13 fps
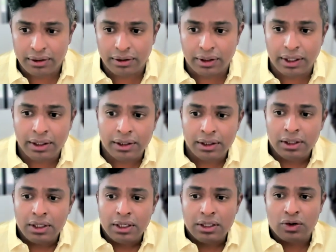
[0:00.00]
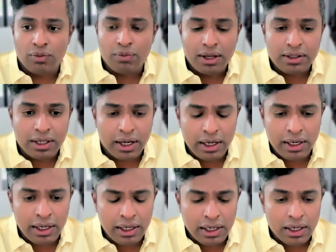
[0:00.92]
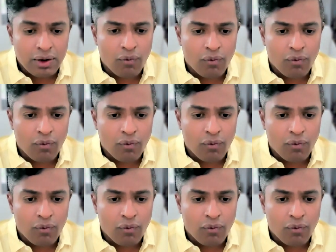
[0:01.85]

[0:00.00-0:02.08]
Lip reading: right? So basically,